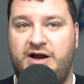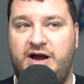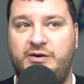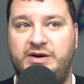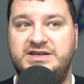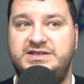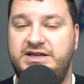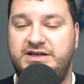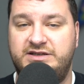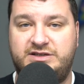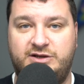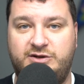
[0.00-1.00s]
how easy it
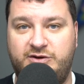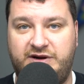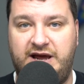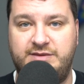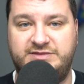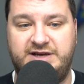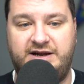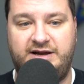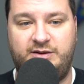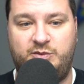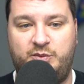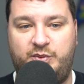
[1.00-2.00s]
is to load games on it,